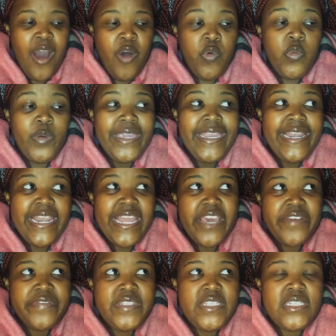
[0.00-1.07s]
We
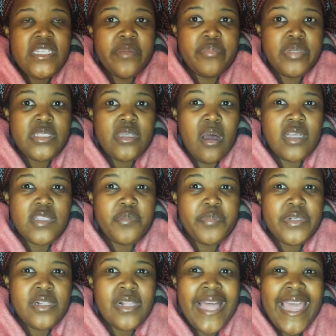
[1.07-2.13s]
left Tembisa
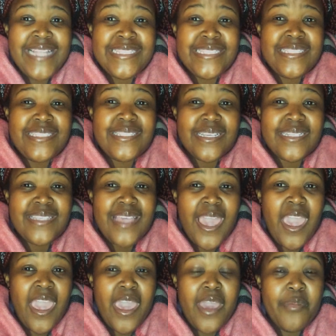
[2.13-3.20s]
Hospital at 6
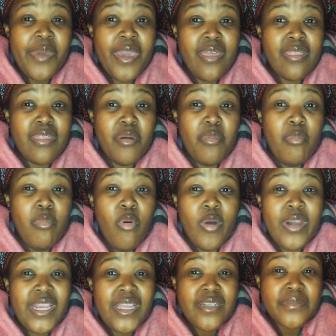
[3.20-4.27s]
a.m. in the
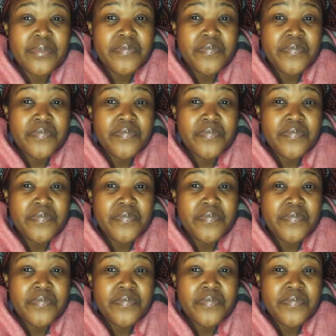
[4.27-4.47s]
morning.